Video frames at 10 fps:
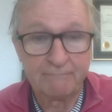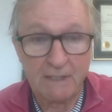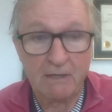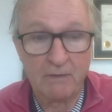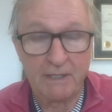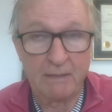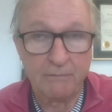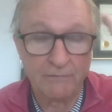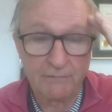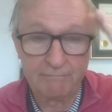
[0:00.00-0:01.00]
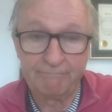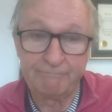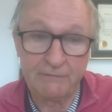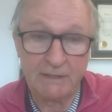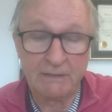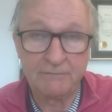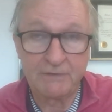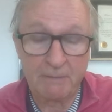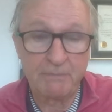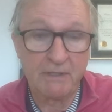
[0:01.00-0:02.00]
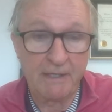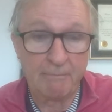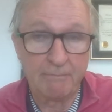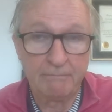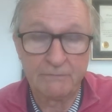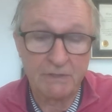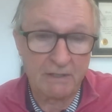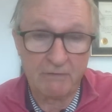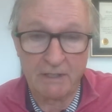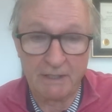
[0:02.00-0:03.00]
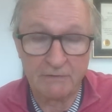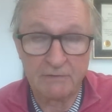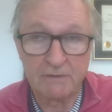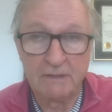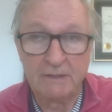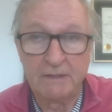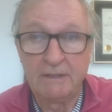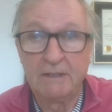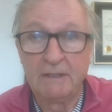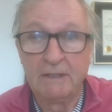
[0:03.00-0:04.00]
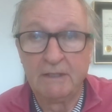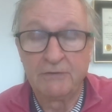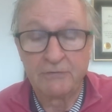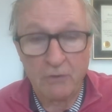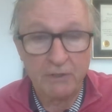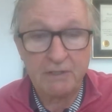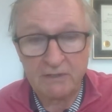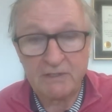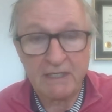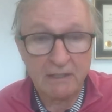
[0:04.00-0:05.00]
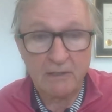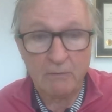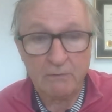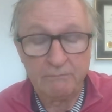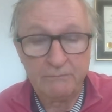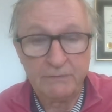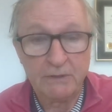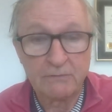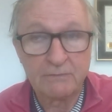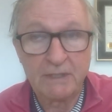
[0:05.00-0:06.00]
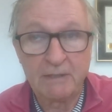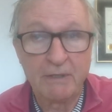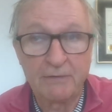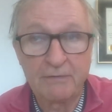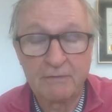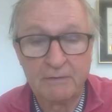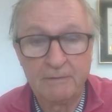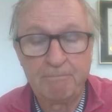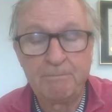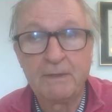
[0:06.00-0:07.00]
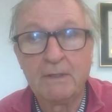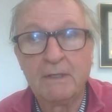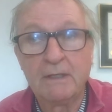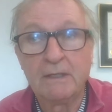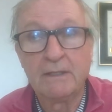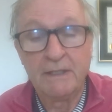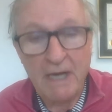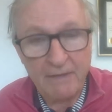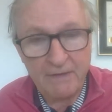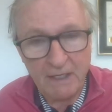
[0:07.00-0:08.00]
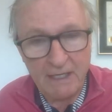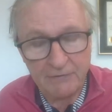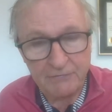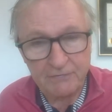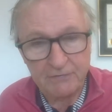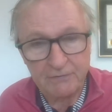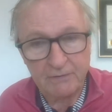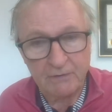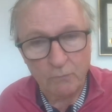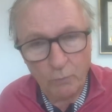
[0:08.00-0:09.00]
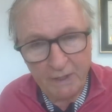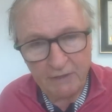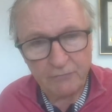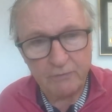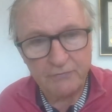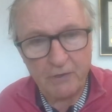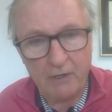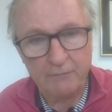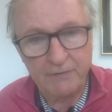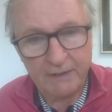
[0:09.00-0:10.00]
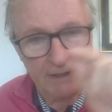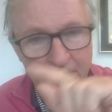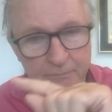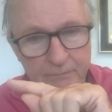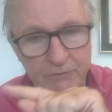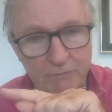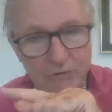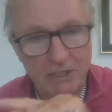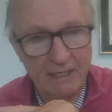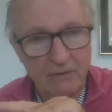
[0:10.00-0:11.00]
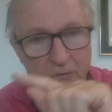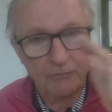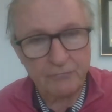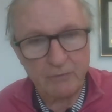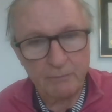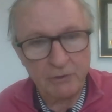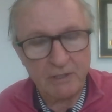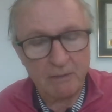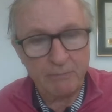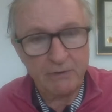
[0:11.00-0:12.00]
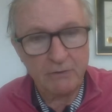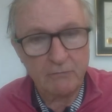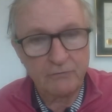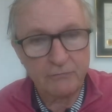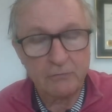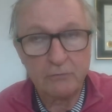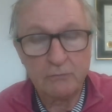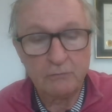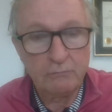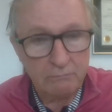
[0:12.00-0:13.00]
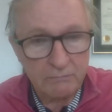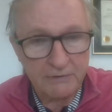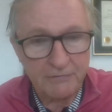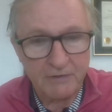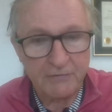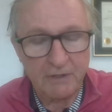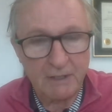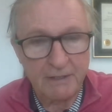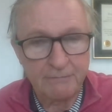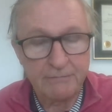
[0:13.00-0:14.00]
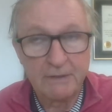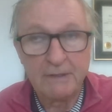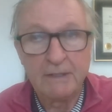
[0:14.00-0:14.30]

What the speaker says: Now what happens? Well, it's up to them. It's out of our hands. So it can take take a month. Nonetheless, when it's resolved and that check goes from your company over to, let's say, Sun Life,